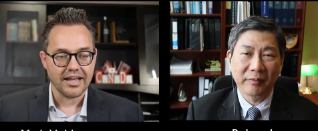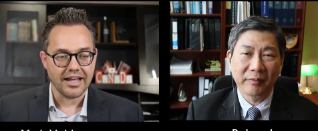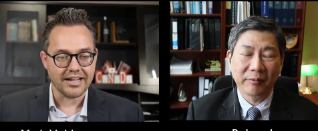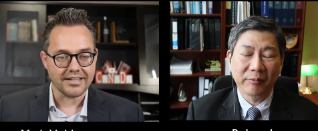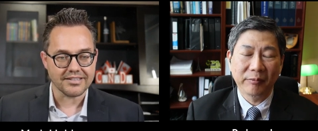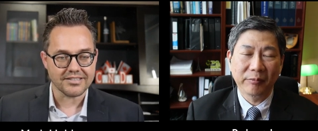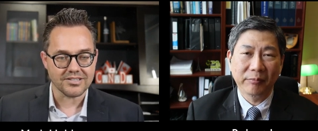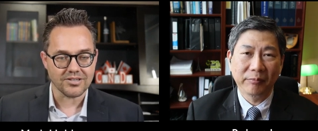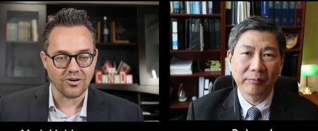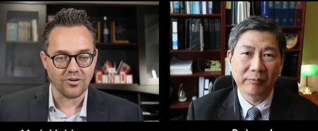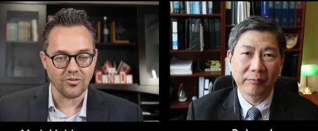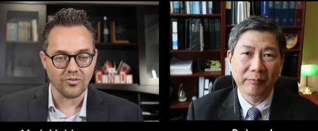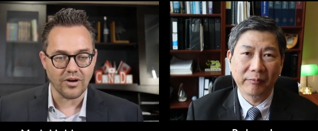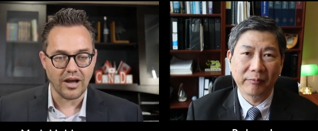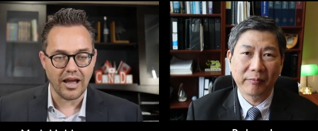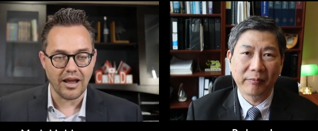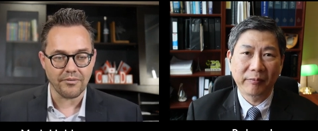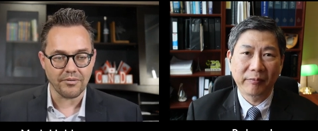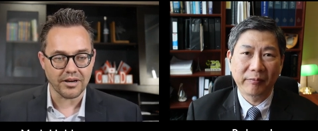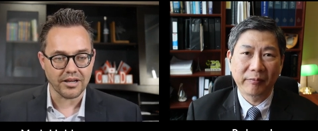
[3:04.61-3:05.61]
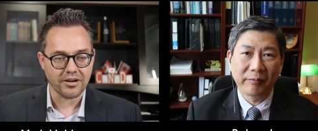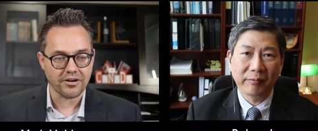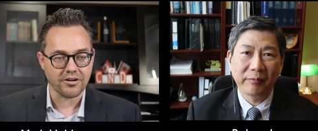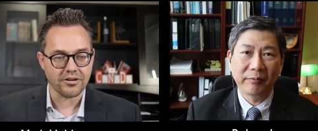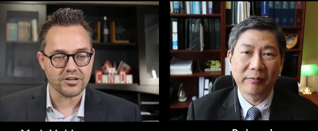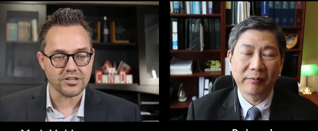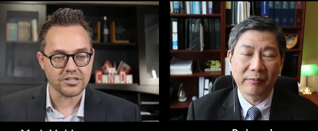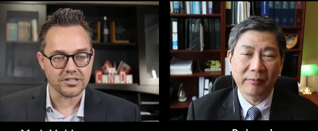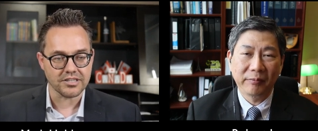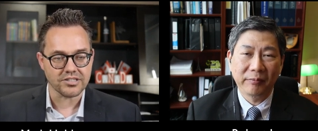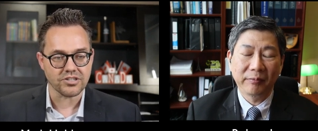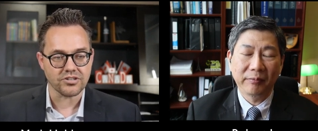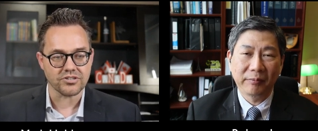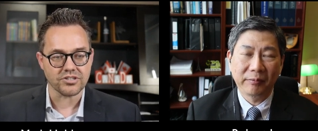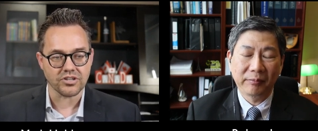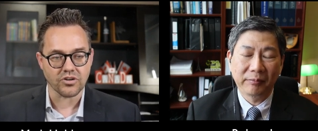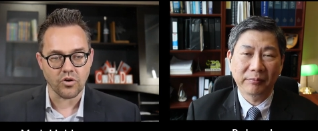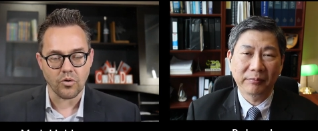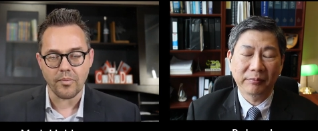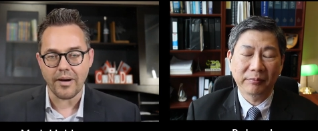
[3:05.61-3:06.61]
Speaker 1: And so I would encourage
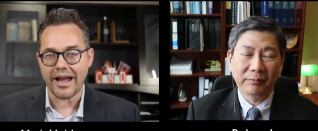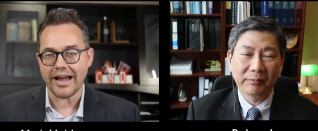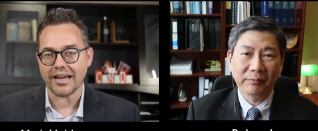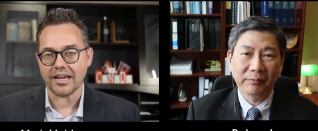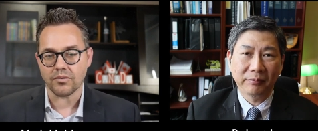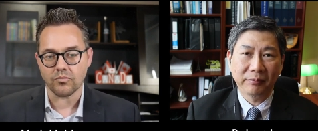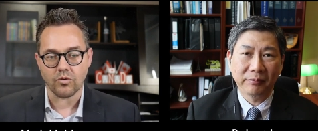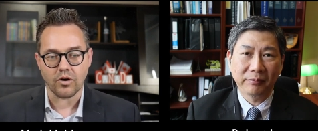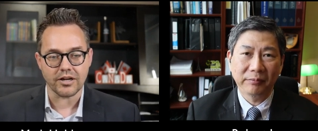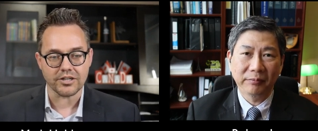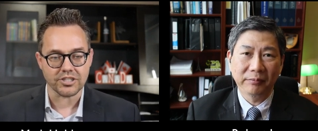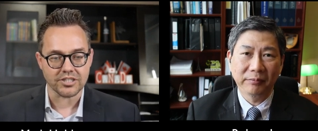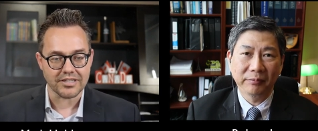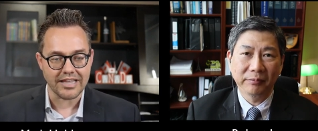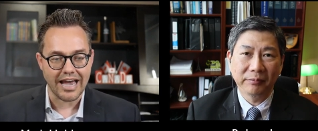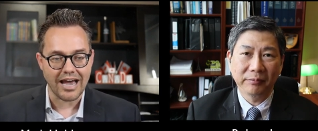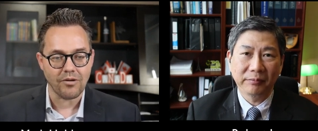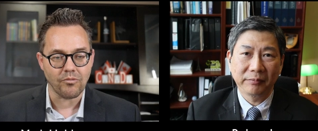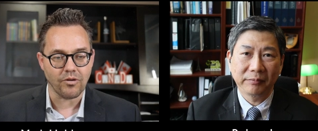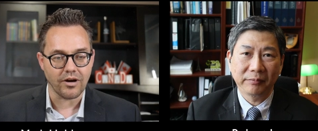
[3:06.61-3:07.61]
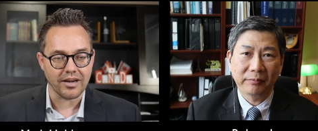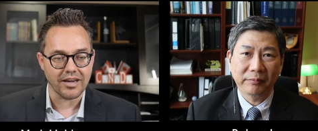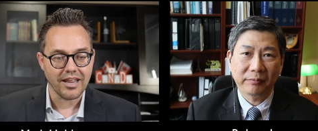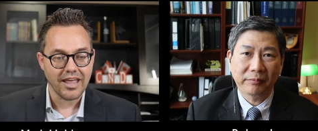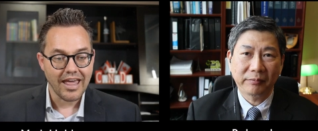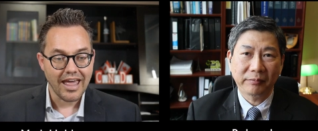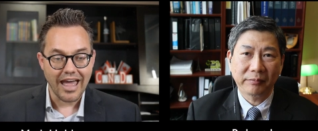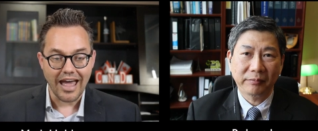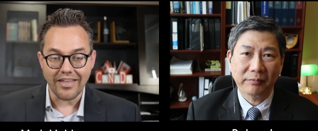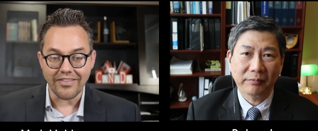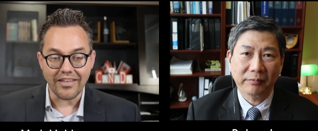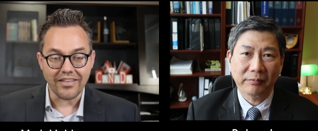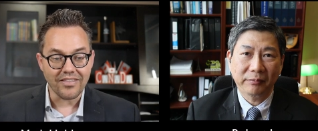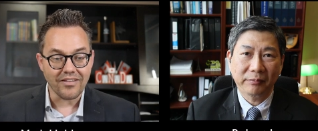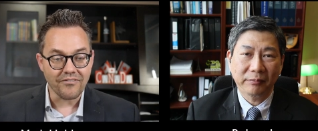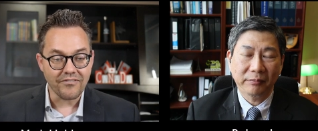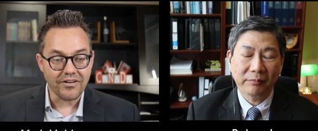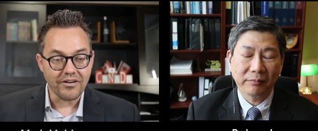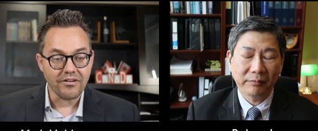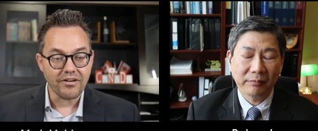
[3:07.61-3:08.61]
listeners to go back and watch that one. And then
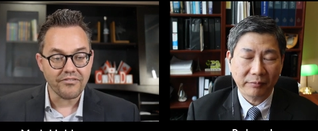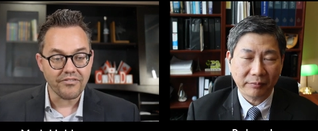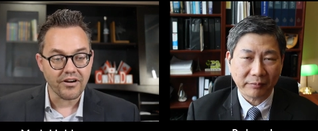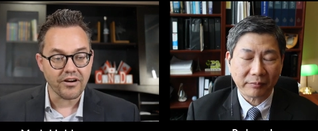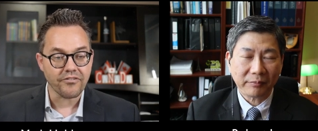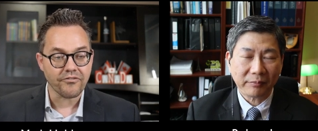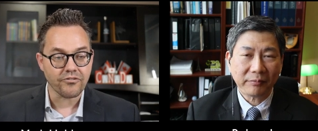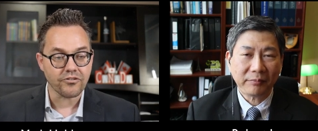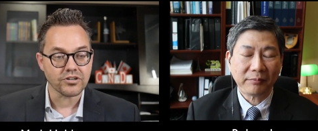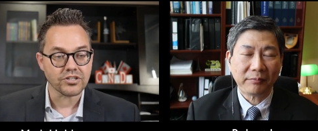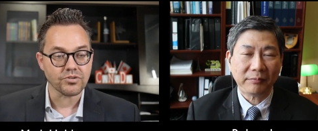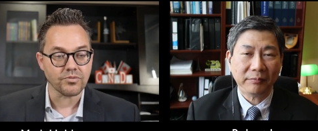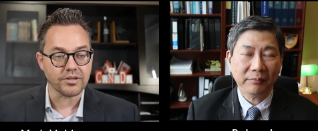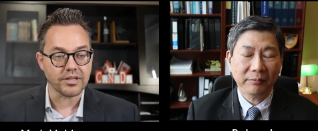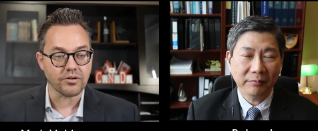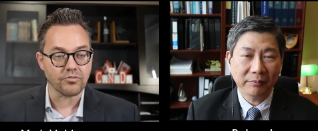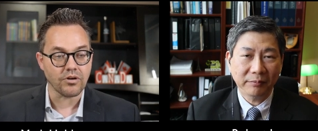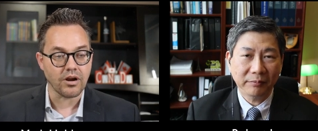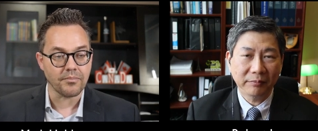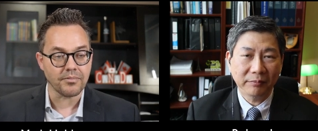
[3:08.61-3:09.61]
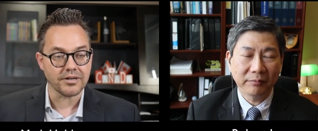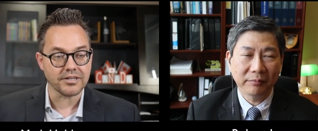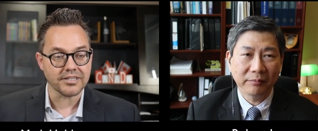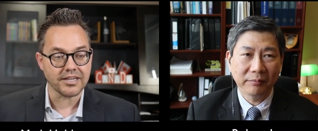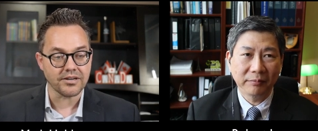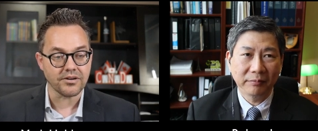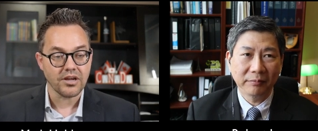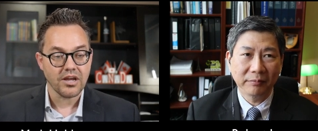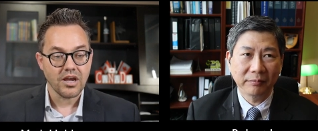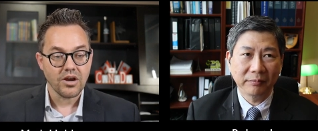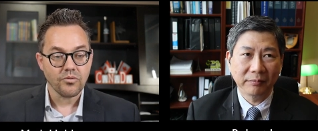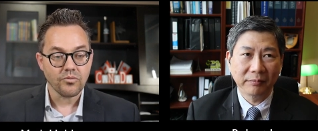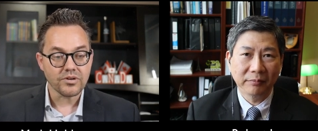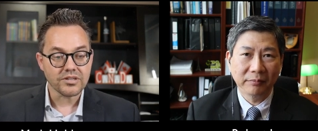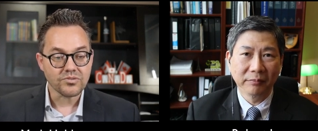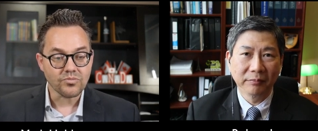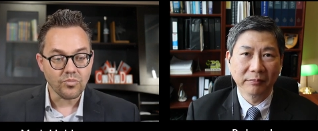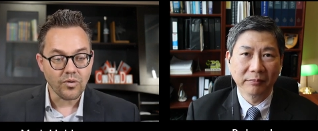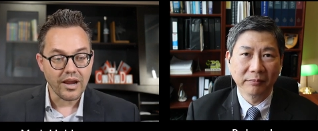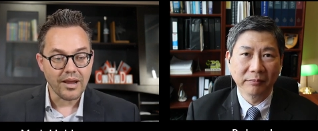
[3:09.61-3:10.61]
the very, very first one that Robert did
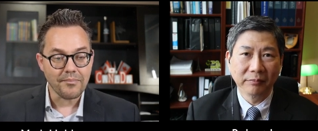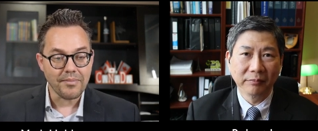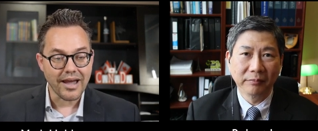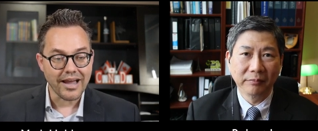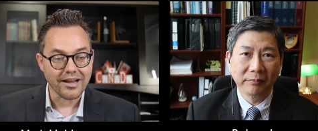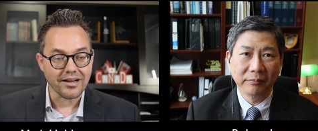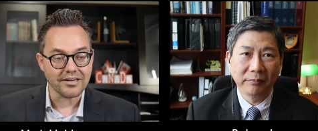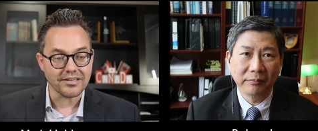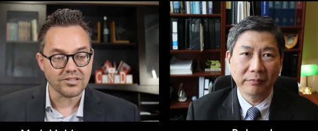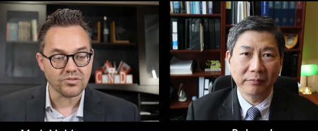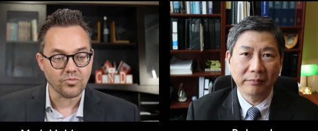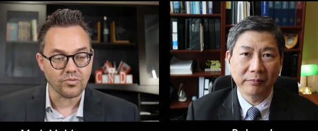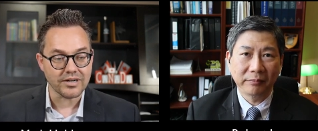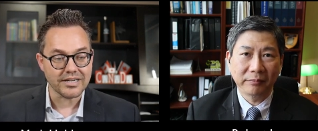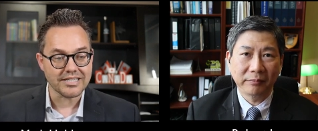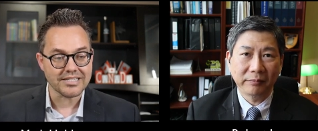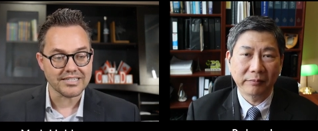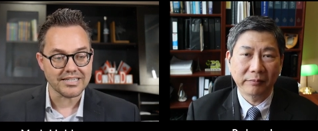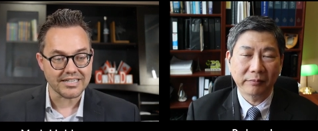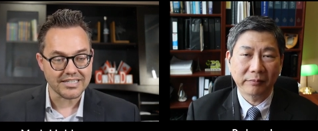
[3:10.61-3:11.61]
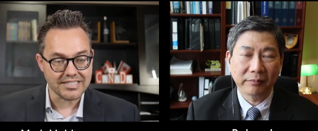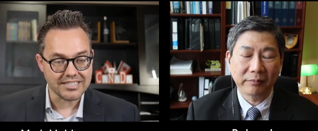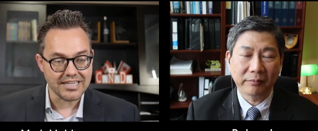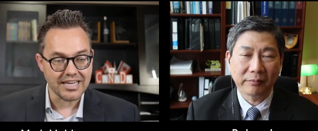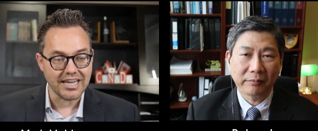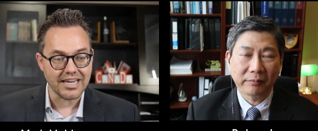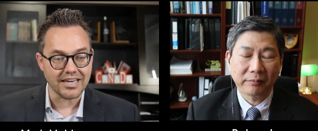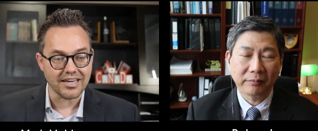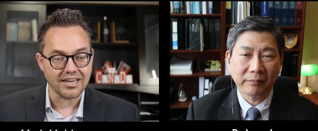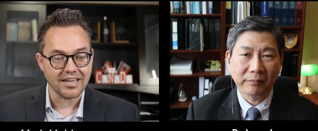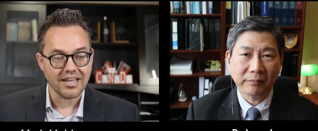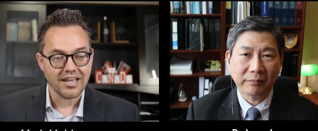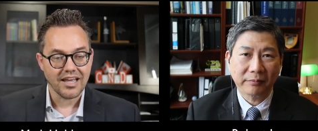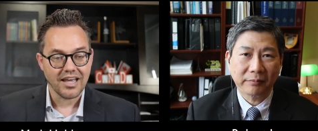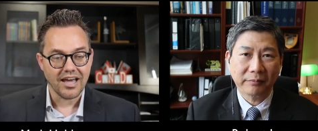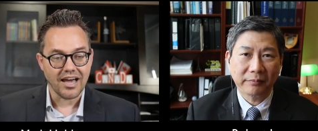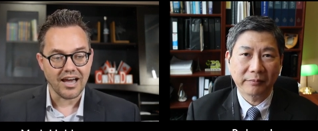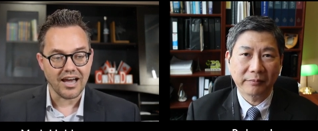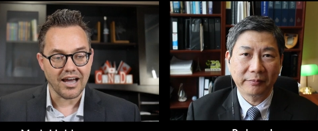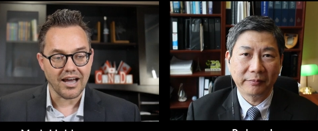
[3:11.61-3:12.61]
was way back in 2016.
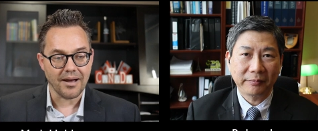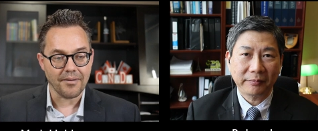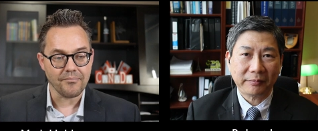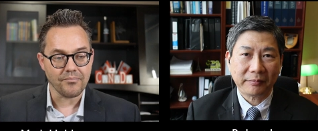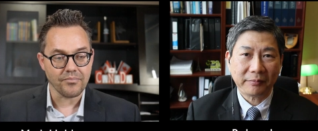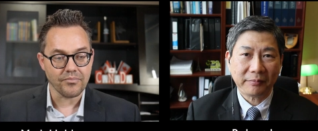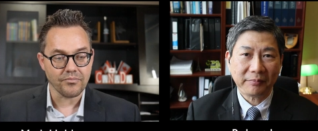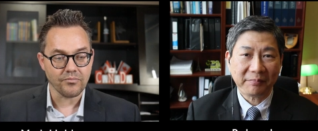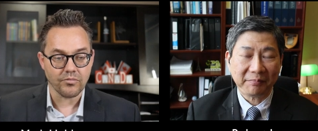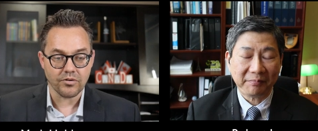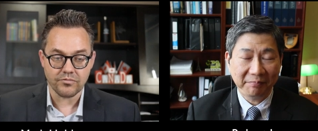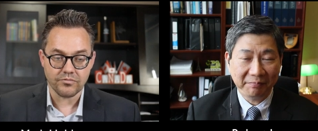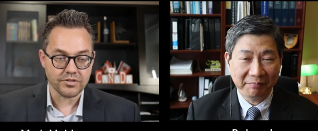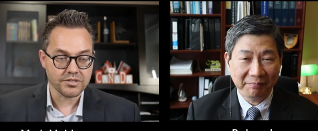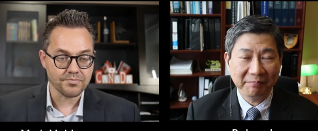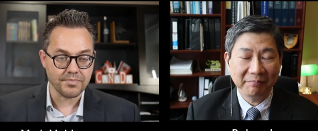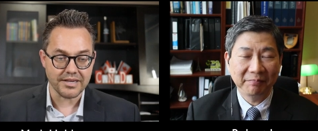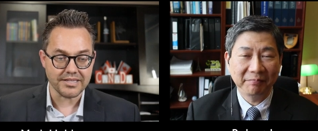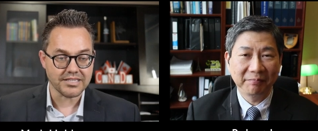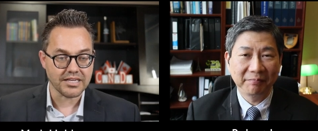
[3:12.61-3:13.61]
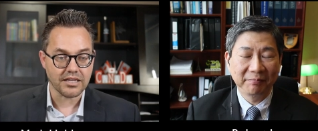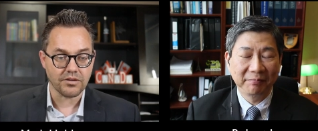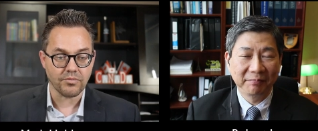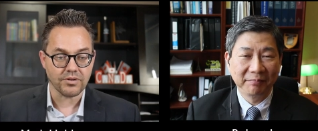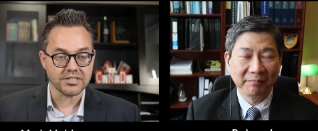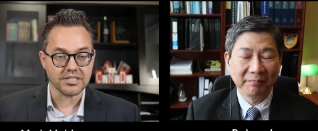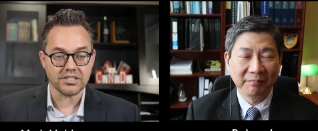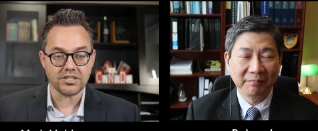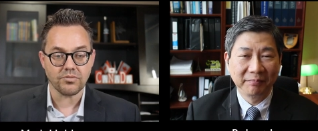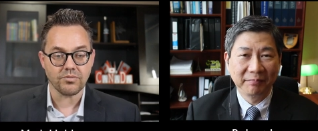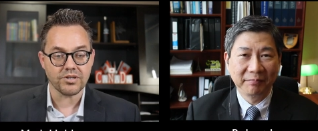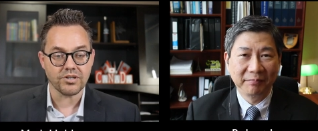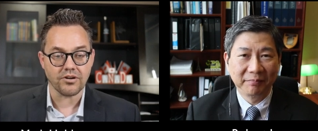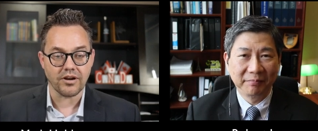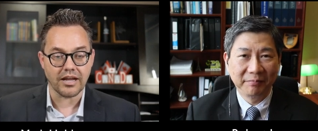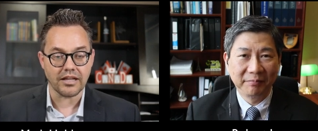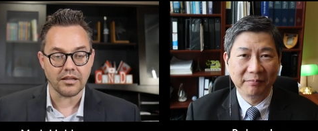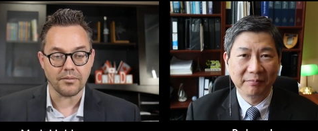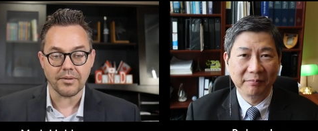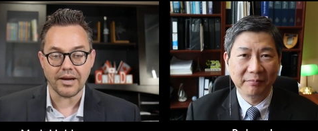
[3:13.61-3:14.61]
Was basically what to do when
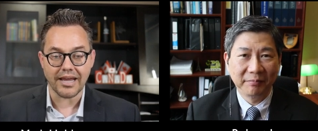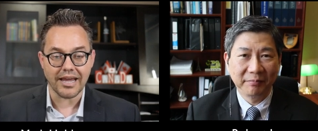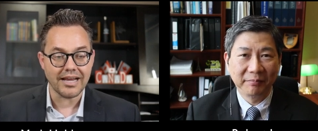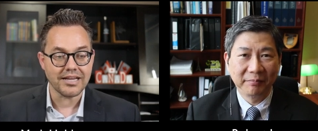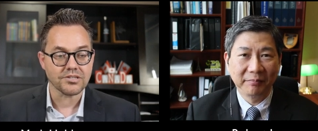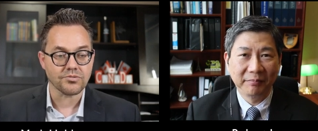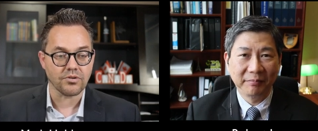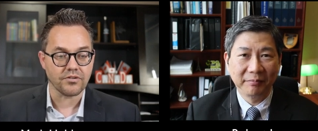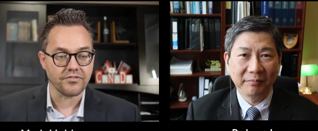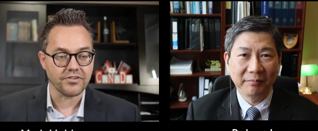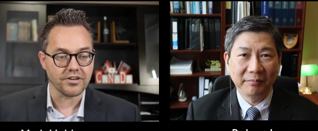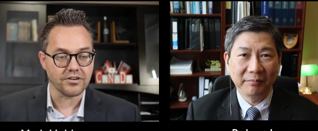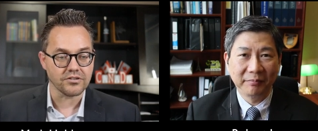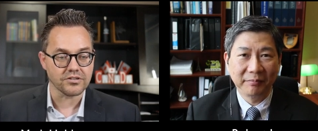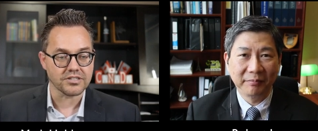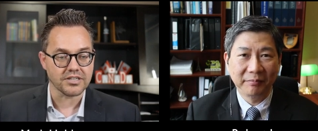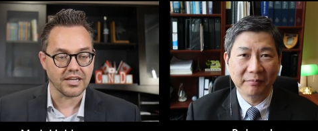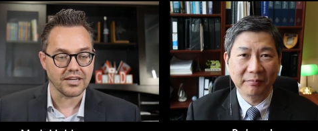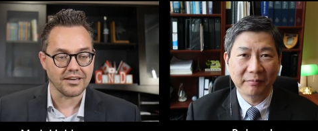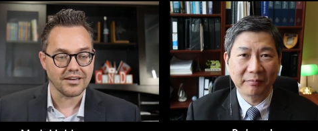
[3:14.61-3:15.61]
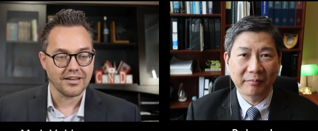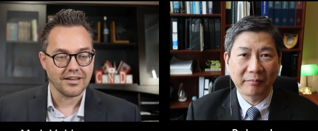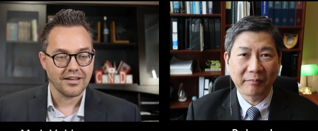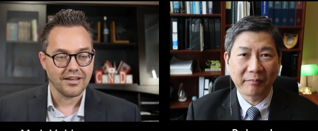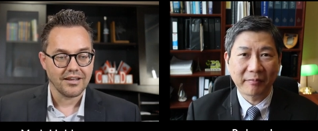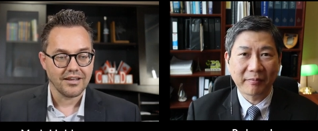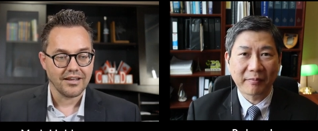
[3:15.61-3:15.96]
your LMIA is refused, and